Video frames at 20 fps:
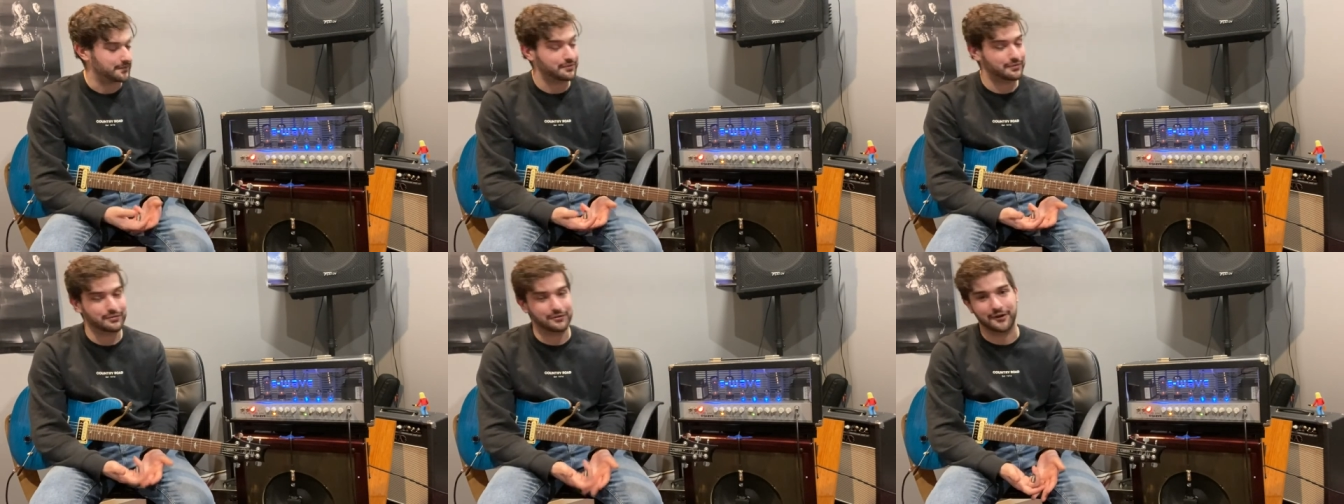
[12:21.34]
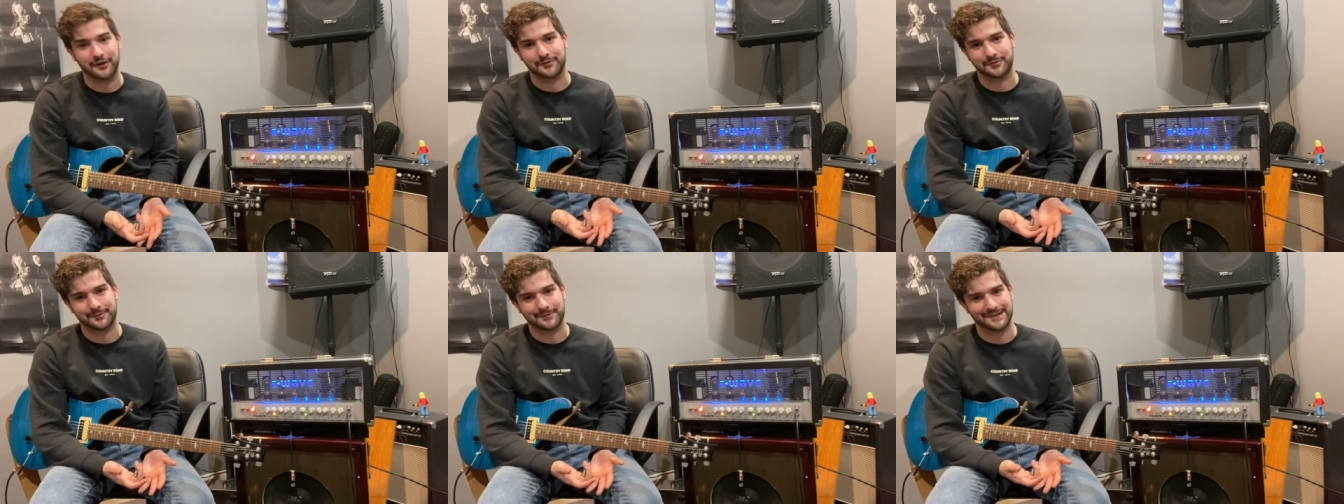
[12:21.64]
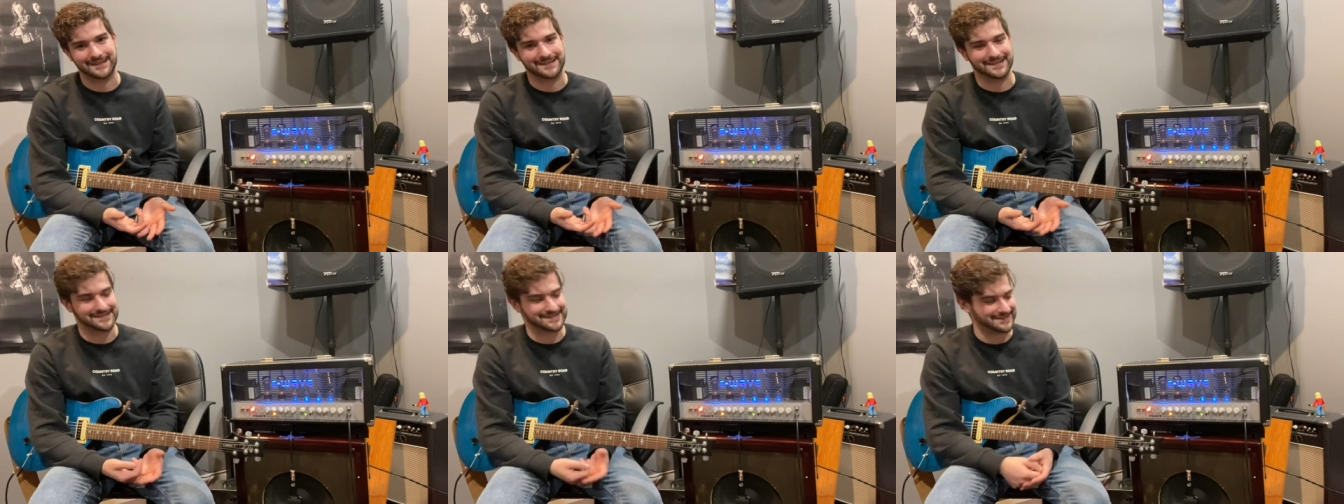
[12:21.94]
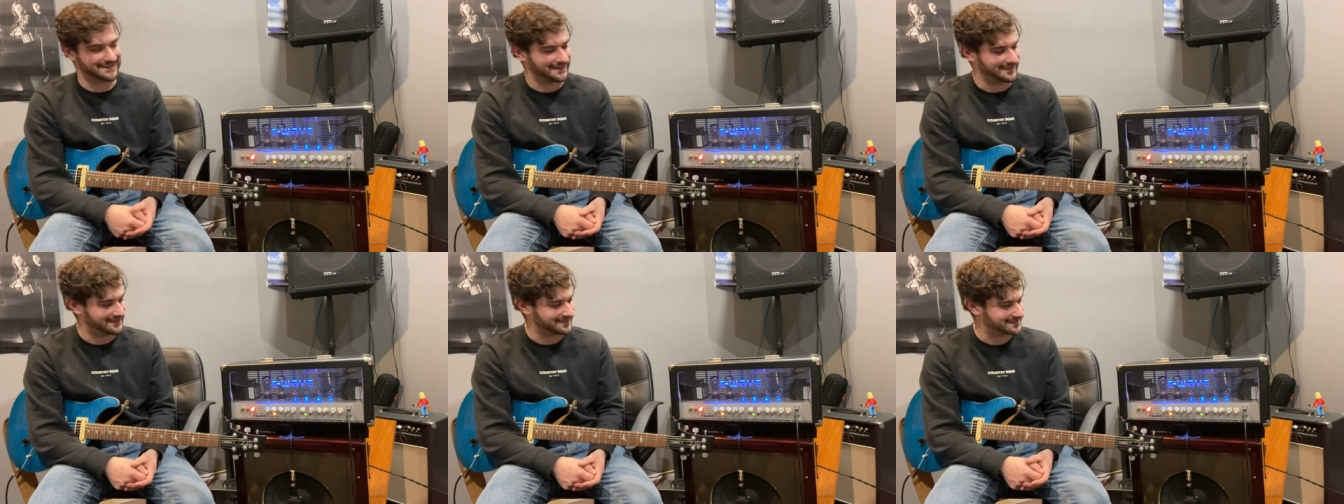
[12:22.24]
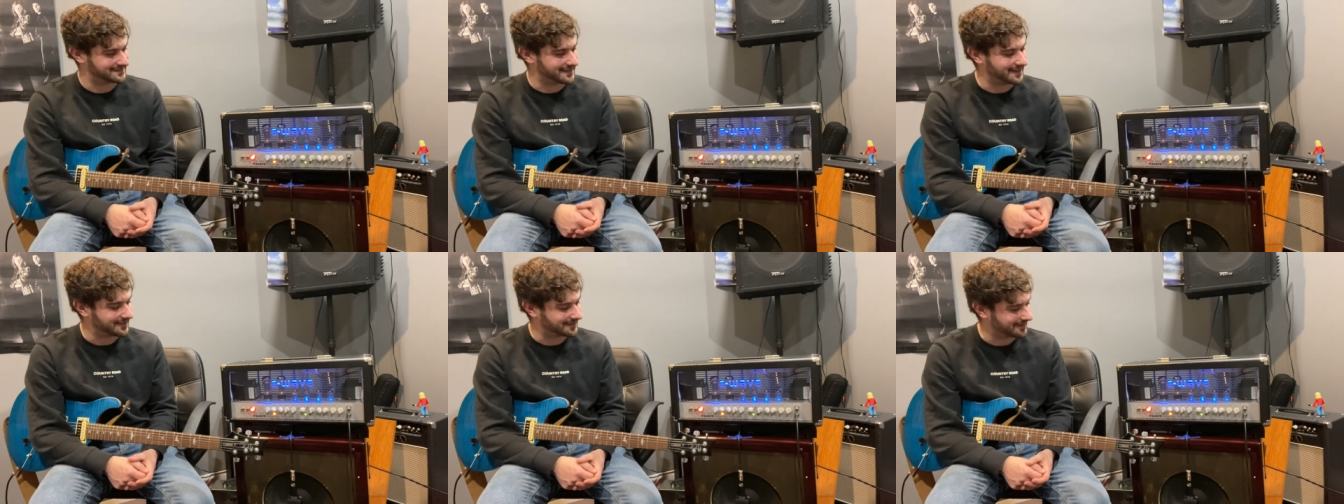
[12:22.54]
probably doesn't need to
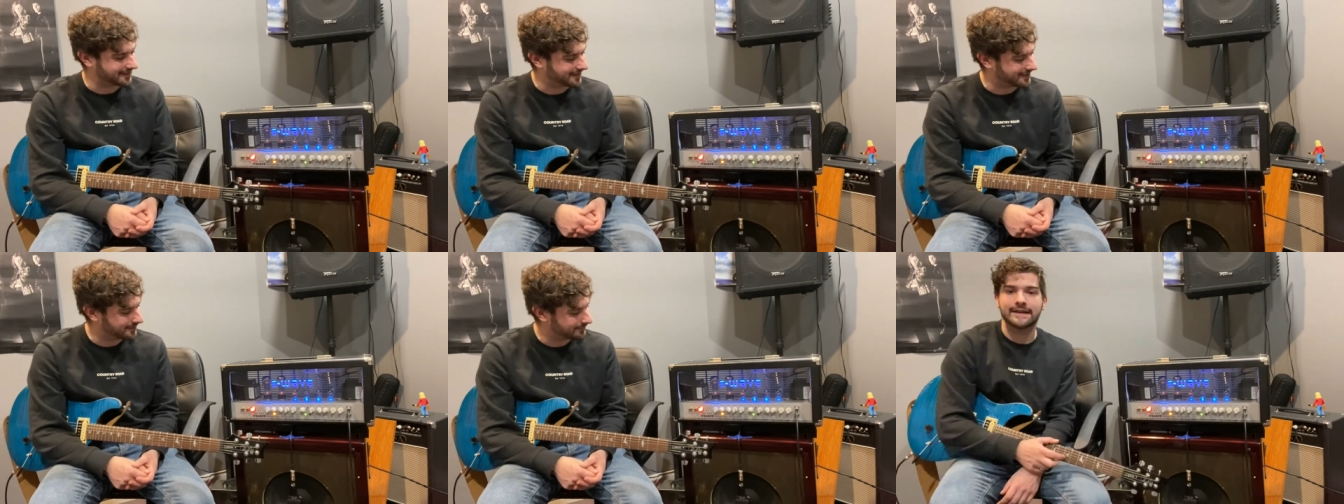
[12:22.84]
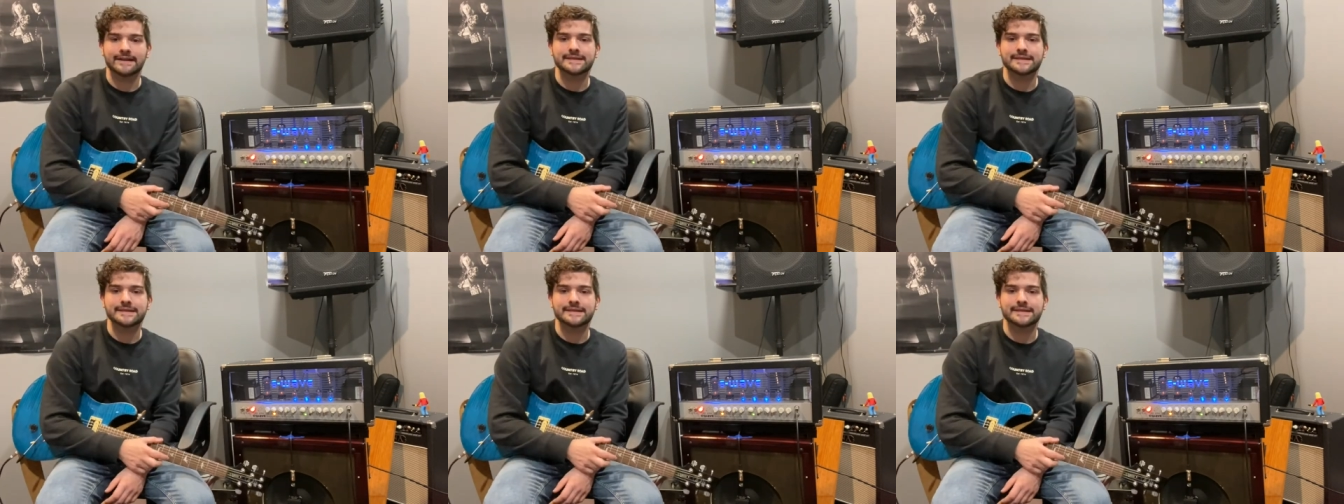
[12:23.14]
take up.